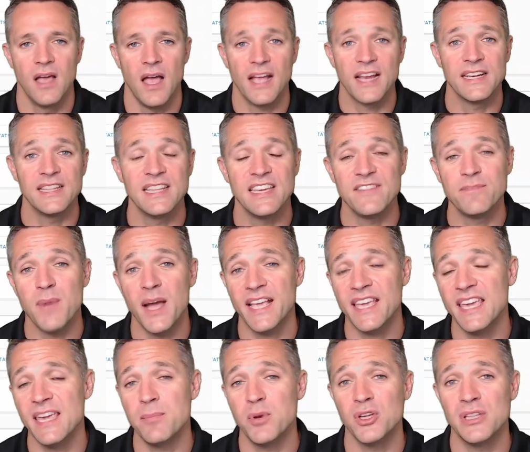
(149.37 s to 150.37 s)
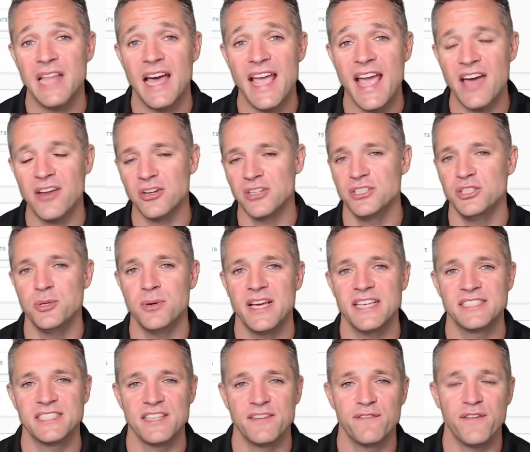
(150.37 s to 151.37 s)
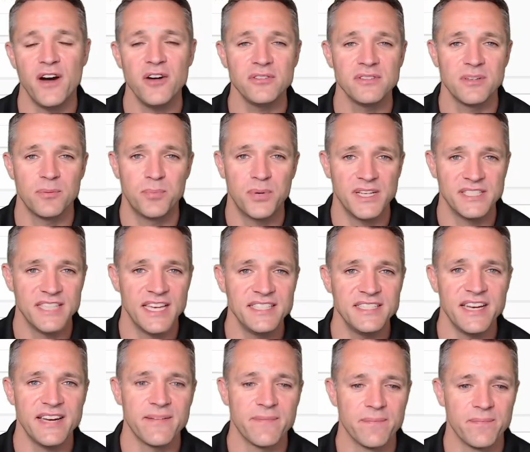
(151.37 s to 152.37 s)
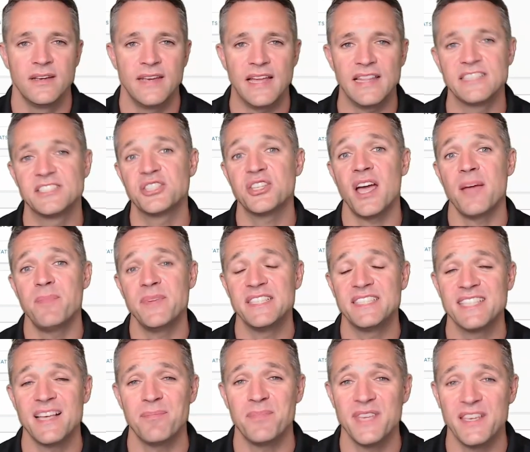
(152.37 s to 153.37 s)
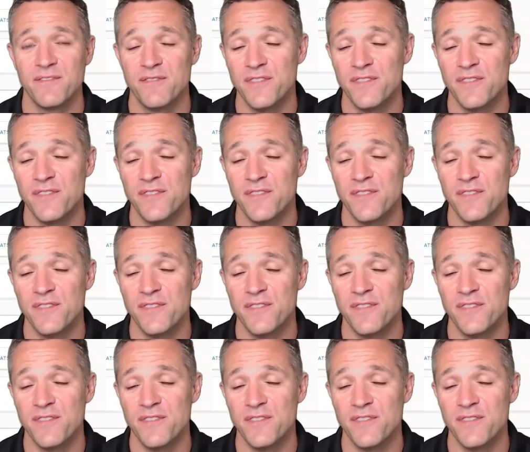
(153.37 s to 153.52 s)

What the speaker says: I'm going to leave my keyboard layout on US default, press enter. Now let's type in something